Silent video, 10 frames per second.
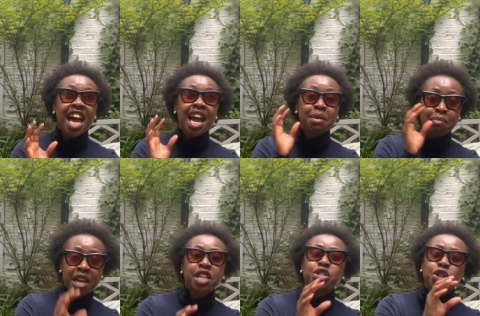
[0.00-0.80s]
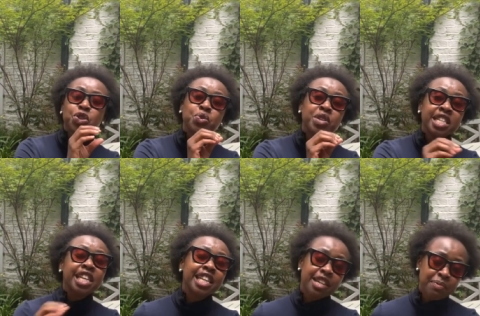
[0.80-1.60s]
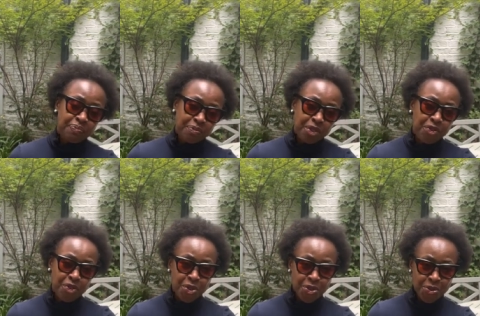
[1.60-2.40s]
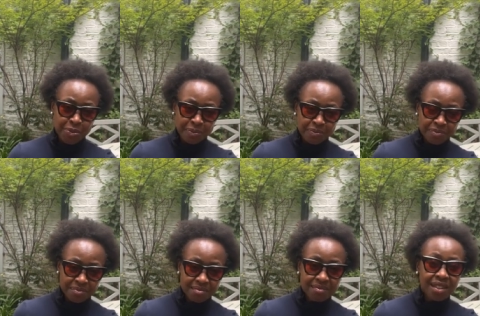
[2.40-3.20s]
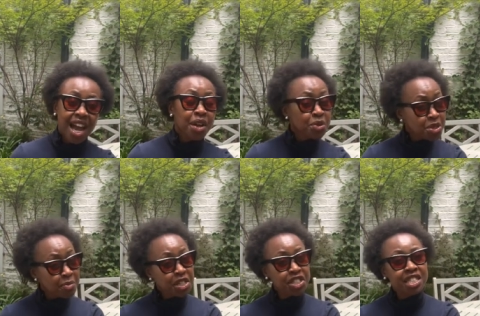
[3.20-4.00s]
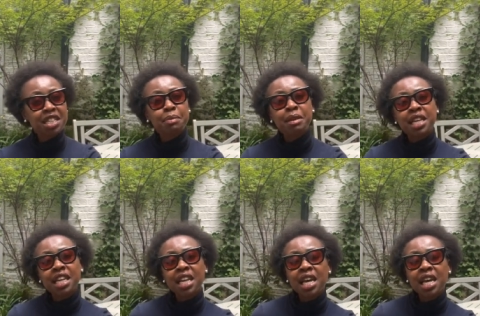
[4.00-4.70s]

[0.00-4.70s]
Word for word: and made uniquely for you. I also mentioned at the beginning